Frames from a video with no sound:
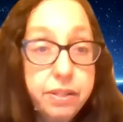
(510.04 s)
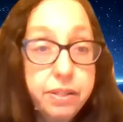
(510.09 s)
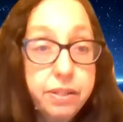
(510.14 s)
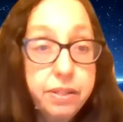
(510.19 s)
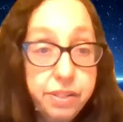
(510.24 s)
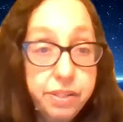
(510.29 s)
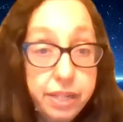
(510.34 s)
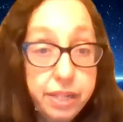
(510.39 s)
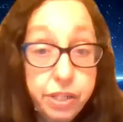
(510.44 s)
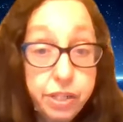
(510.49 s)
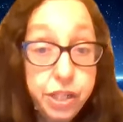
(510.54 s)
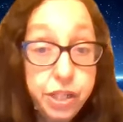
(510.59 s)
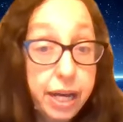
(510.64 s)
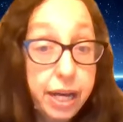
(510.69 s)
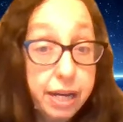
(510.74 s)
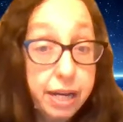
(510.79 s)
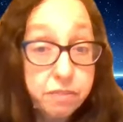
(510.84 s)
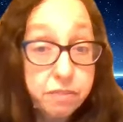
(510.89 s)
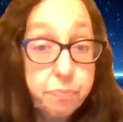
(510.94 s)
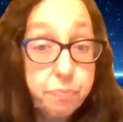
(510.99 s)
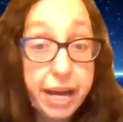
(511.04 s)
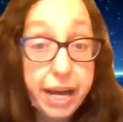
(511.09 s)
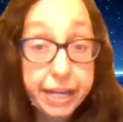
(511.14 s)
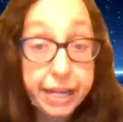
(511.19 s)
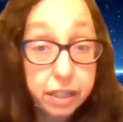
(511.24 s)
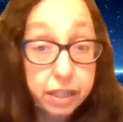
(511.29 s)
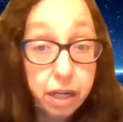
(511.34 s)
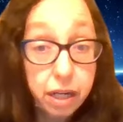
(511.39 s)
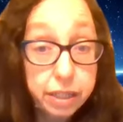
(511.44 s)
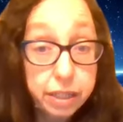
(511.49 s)
Stingy has
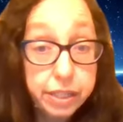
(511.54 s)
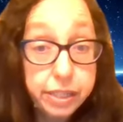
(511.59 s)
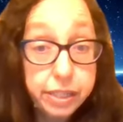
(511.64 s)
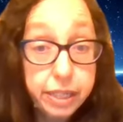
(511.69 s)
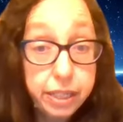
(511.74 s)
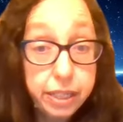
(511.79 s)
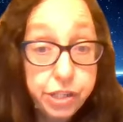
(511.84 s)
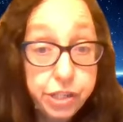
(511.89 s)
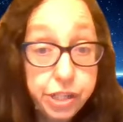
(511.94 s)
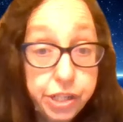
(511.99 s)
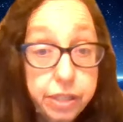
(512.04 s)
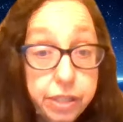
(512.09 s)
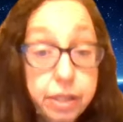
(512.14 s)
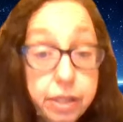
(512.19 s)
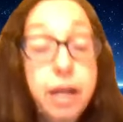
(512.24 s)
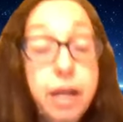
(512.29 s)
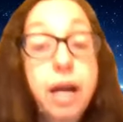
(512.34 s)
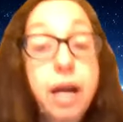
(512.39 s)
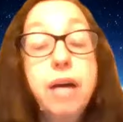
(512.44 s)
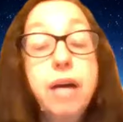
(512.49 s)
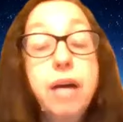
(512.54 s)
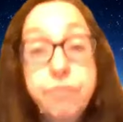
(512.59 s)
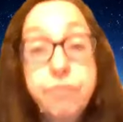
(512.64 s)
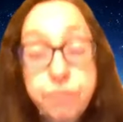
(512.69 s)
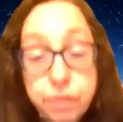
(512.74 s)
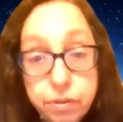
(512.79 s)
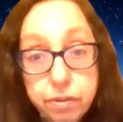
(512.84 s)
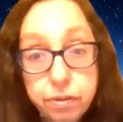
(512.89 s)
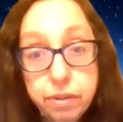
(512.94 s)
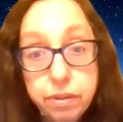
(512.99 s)
bad connotation,
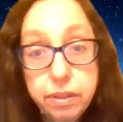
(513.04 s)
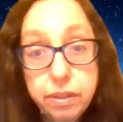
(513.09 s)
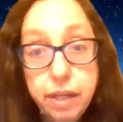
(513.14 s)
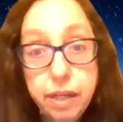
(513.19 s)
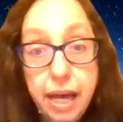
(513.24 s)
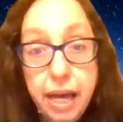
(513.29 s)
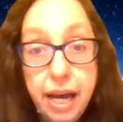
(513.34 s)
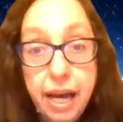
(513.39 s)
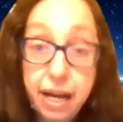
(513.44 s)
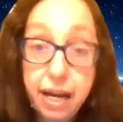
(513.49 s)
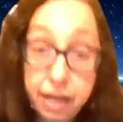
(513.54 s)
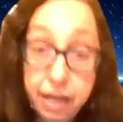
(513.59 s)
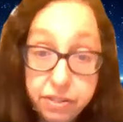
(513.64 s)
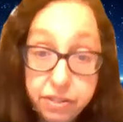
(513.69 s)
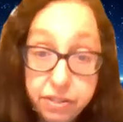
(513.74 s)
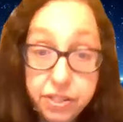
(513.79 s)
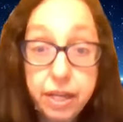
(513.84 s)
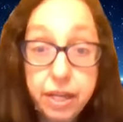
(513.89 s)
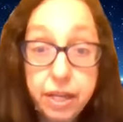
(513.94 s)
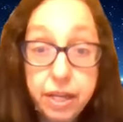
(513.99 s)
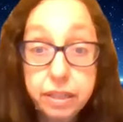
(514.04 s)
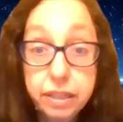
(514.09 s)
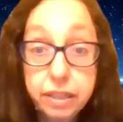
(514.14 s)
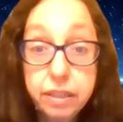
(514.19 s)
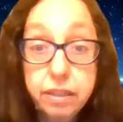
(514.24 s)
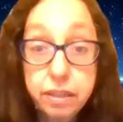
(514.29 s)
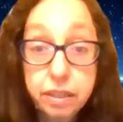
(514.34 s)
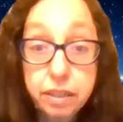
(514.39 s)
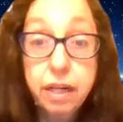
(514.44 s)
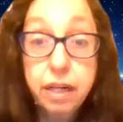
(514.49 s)
frugal has a
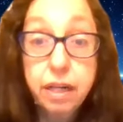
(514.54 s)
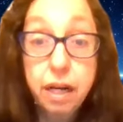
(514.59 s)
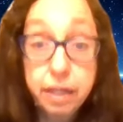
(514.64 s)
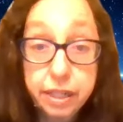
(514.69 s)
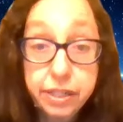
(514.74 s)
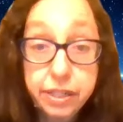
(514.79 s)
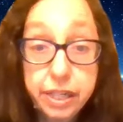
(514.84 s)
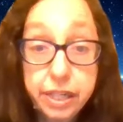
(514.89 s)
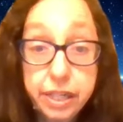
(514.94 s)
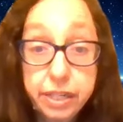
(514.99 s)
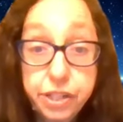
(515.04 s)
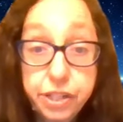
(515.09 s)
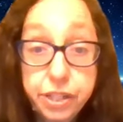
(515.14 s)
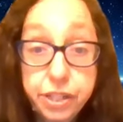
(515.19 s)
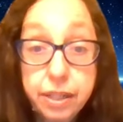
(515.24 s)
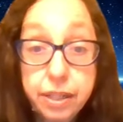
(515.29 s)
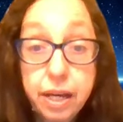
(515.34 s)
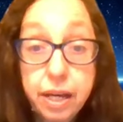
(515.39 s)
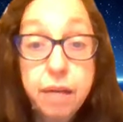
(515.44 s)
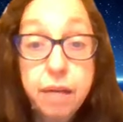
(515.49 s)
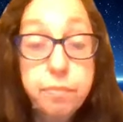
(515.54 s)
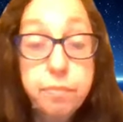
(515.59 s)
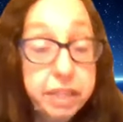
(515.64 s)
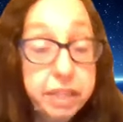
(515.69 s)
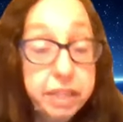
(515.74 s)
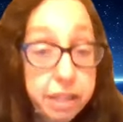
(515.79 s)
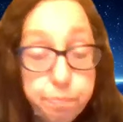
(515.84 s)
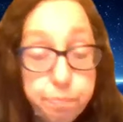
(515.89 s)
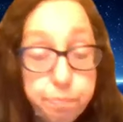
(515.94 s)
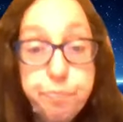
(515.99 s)
good connotation, but
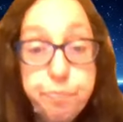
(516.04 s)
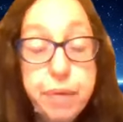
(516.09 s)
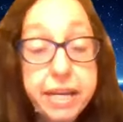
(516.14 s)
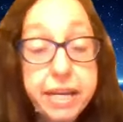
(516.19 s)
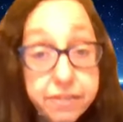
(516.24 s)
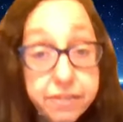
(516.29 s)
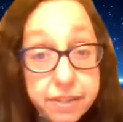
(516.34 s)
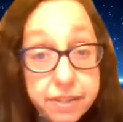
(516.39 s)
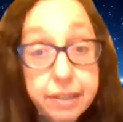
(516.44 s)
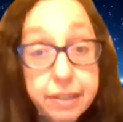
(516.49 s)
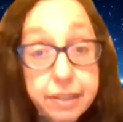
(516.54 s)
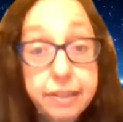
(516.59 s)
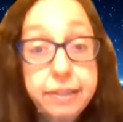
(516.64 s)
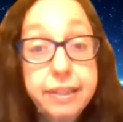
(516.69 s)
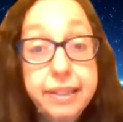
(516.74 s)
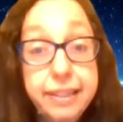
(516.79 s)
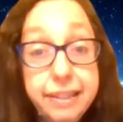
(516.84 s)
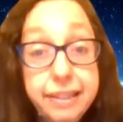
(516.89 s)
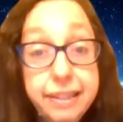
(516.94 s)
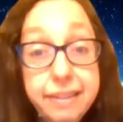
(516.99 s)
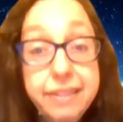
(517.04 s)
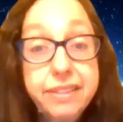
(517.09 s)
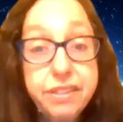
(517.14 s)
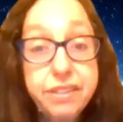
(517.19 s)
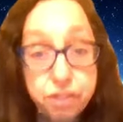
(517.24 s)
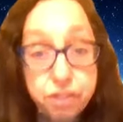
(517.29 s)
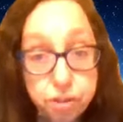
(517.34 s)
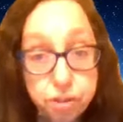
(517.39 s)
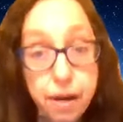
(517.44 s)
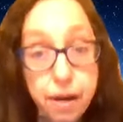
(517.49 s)
they're basically
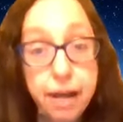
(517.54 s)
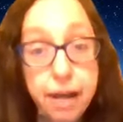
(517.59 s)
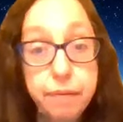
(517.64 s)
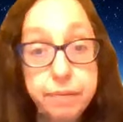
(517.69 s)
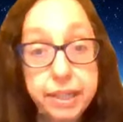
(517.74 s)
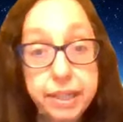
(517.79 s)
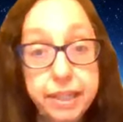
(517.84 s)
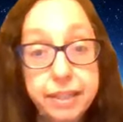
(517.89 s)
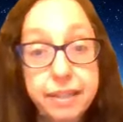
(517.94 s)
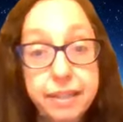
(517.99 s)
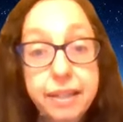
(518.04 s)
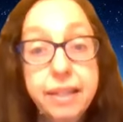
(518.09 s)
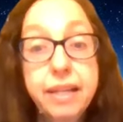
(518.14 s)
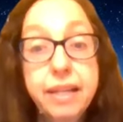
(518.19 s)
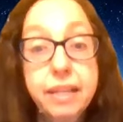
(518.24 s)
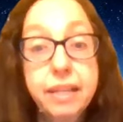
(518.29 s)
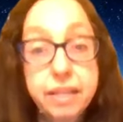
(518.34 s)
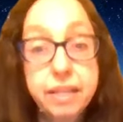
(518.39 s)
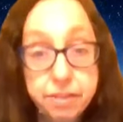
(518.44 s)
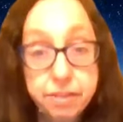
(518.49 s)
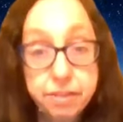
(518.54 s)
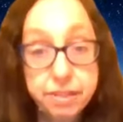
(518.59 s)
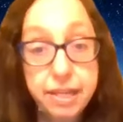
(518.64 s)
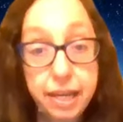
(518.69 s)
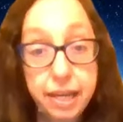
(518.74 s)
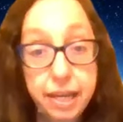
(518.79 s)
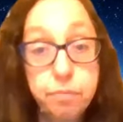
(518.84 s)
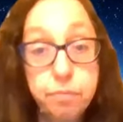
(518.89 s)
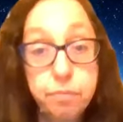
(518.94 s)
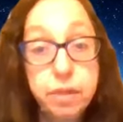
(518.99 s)
describing the
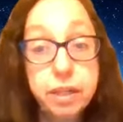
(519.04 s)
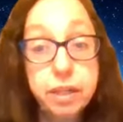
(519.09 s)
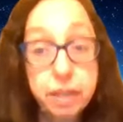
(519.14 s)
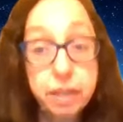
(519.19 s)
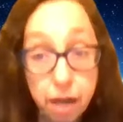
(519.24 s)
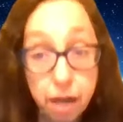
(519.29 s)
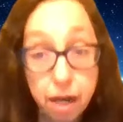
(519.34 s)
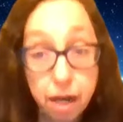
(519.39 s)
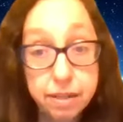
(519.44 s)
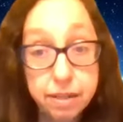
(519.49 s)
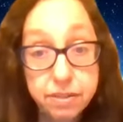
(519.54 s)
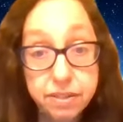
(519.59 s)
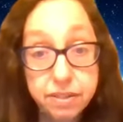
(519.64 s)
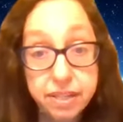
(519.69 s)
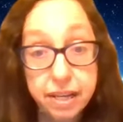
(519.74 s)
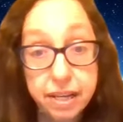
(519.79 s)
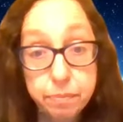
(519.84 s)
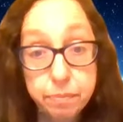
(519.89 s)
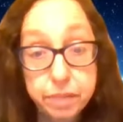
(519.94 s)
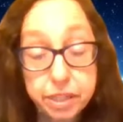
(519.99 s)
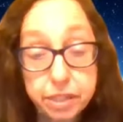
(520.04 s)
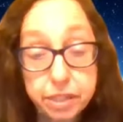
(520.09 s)
same concept.